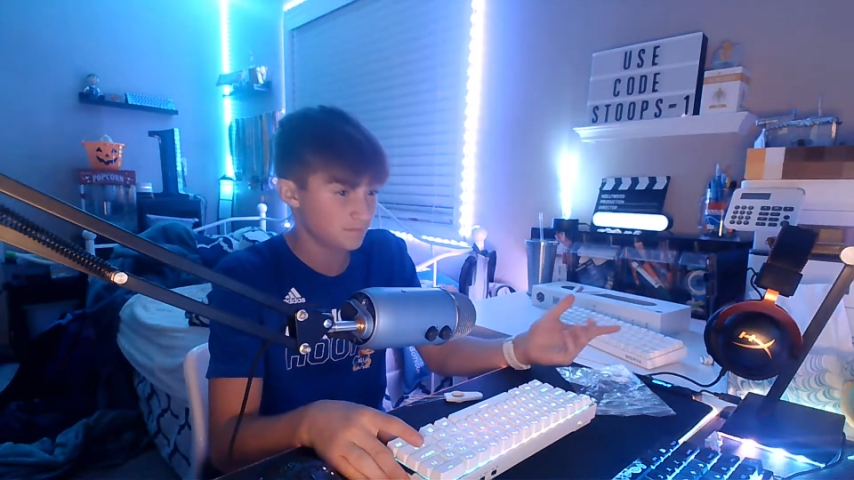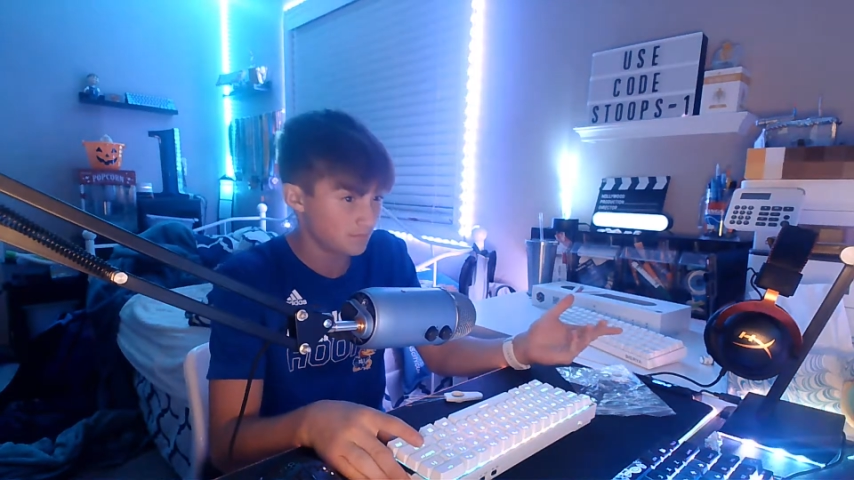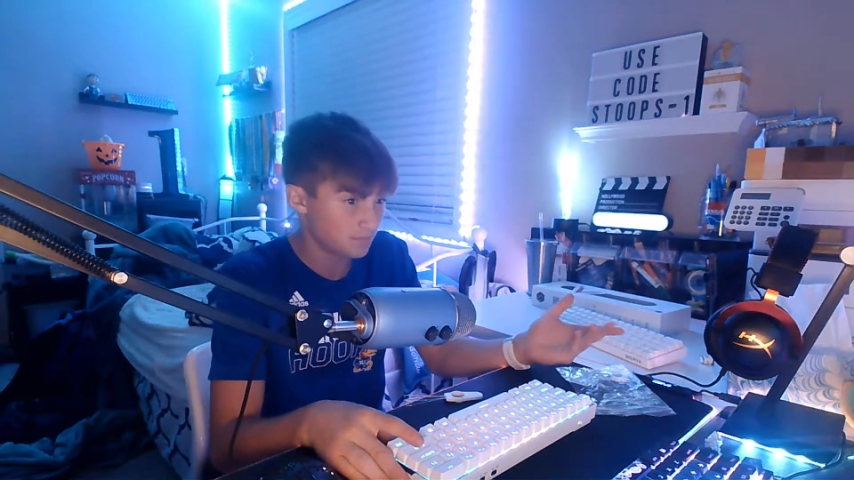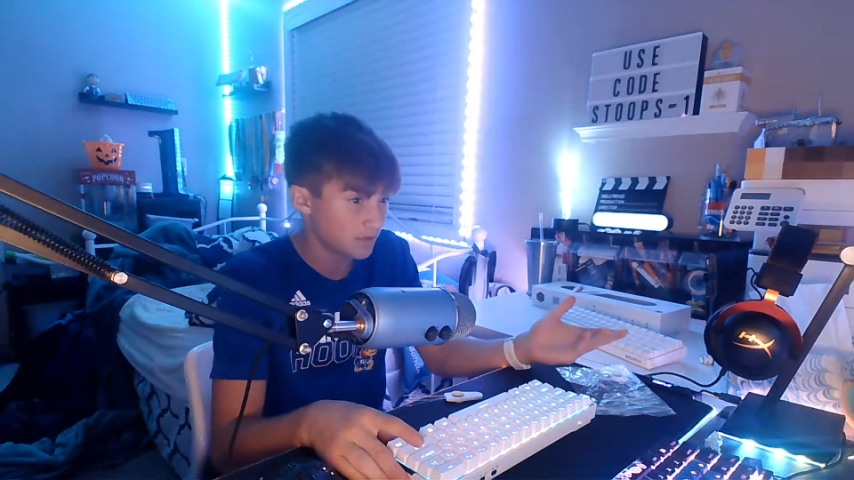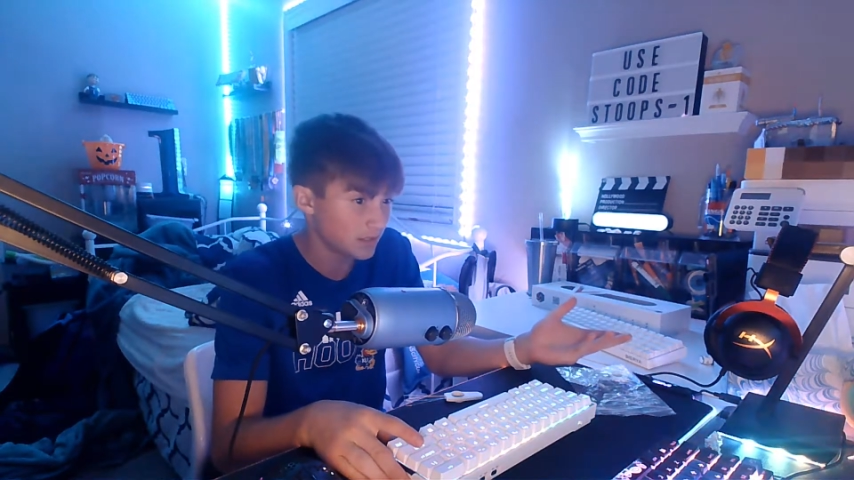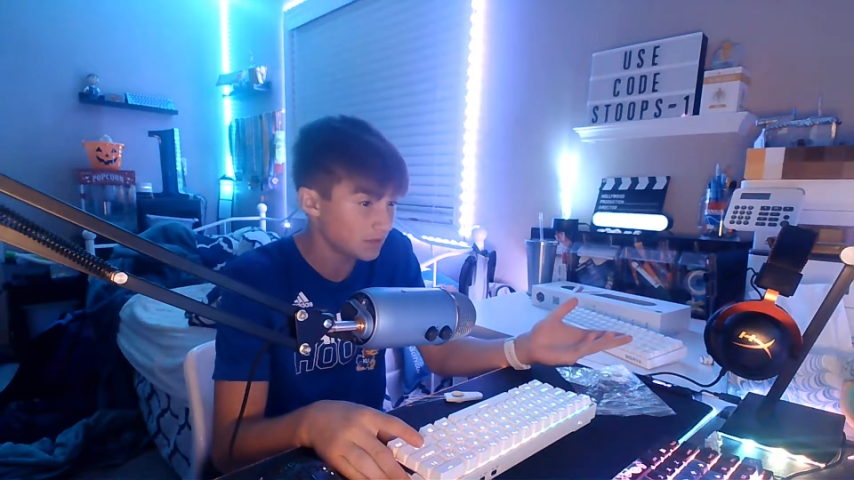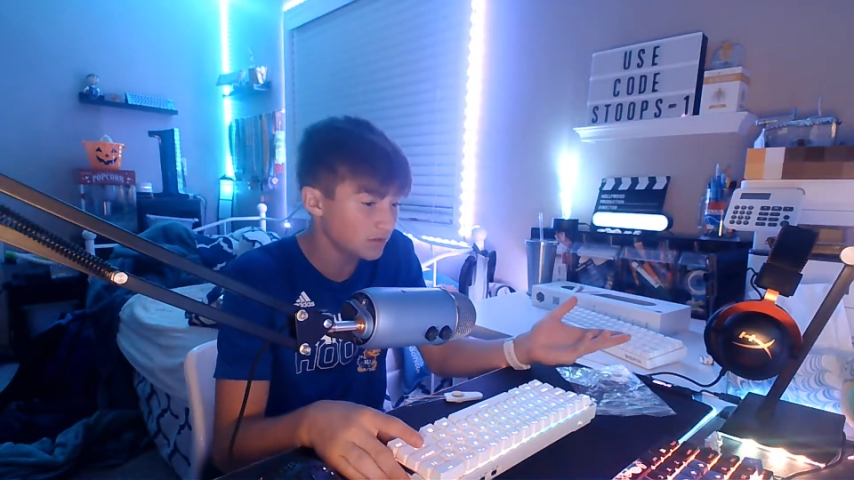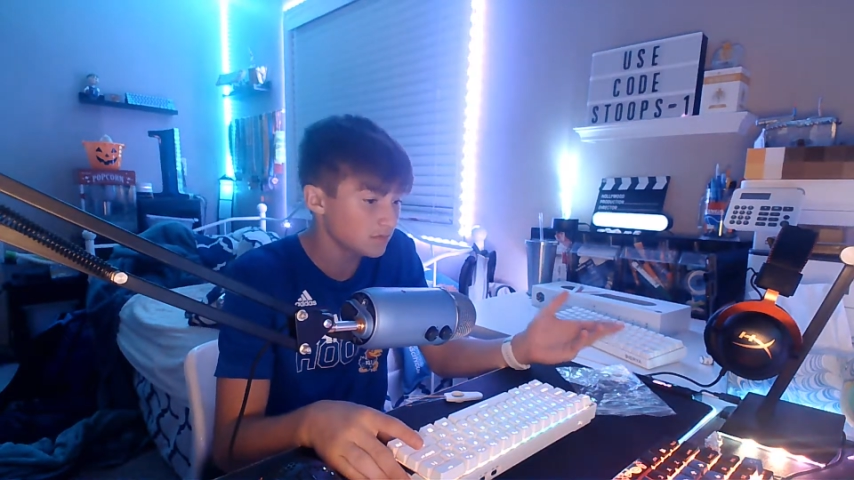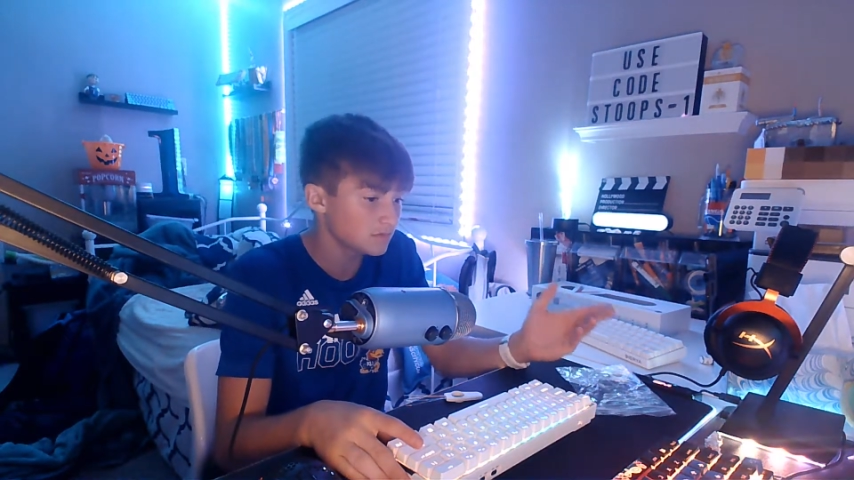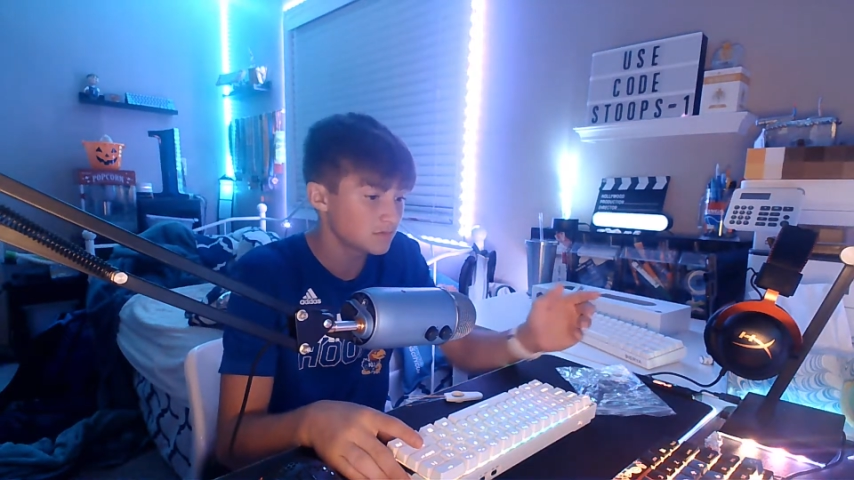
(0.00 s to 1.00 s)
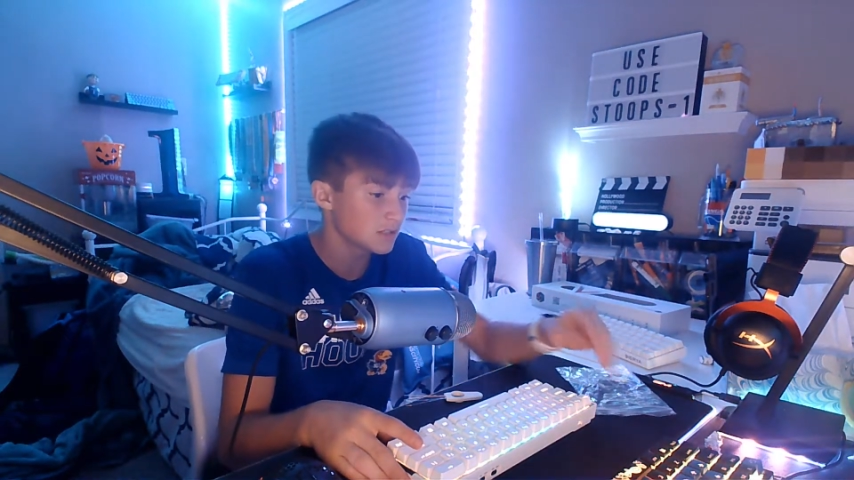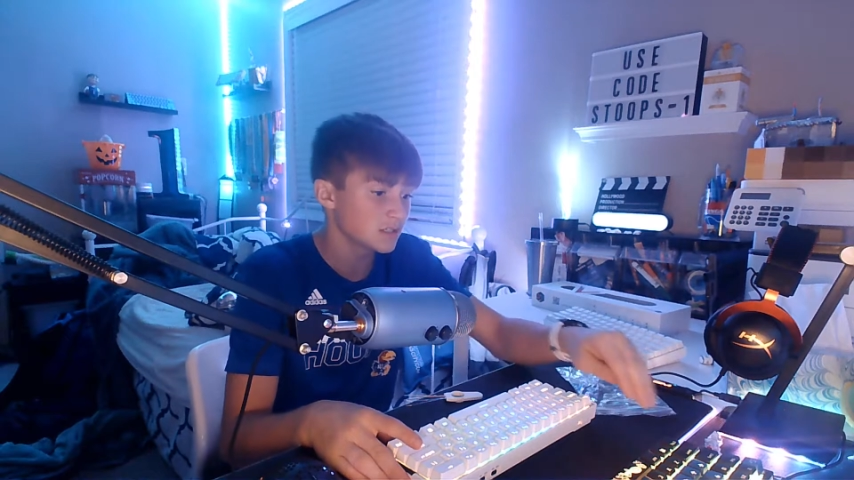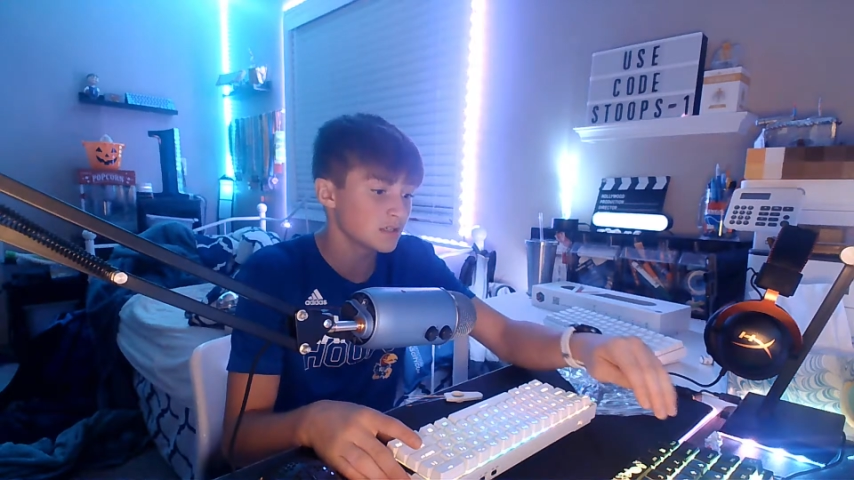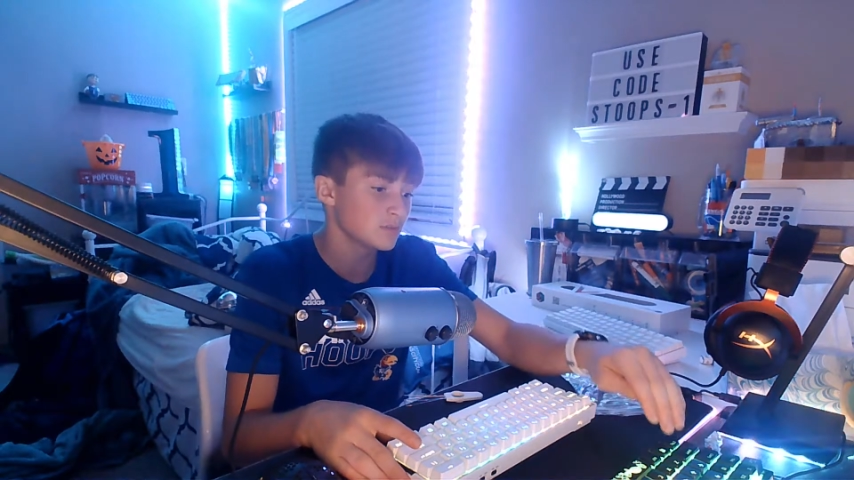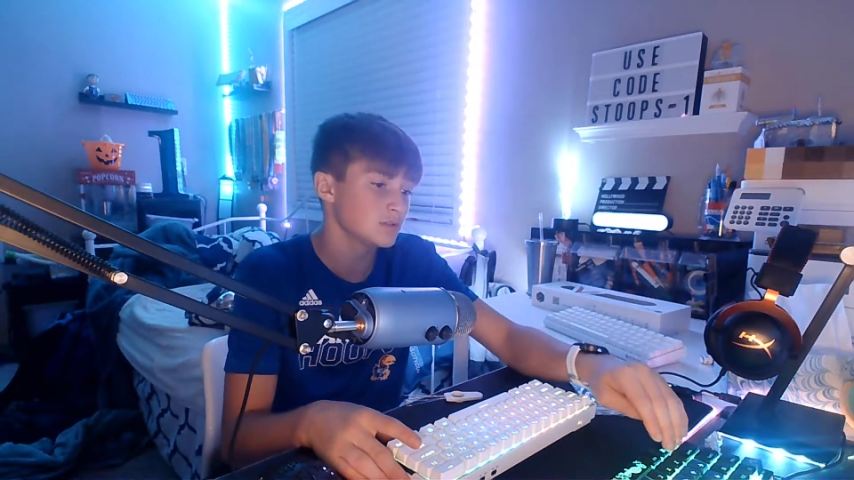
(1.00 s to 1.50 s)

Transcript: better Ducky One